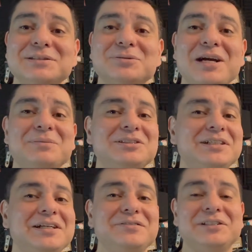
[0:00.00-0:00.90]
subscribe, and
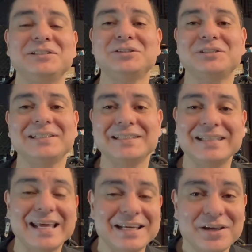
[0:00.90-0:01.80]
share if you're interested in
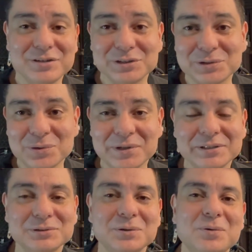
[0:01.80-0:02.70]
any other
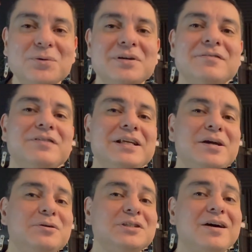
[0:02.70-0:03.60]
tutorials or
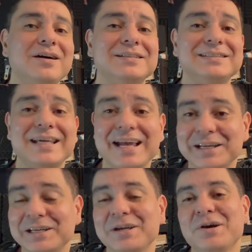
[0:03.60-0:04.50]
videos on tech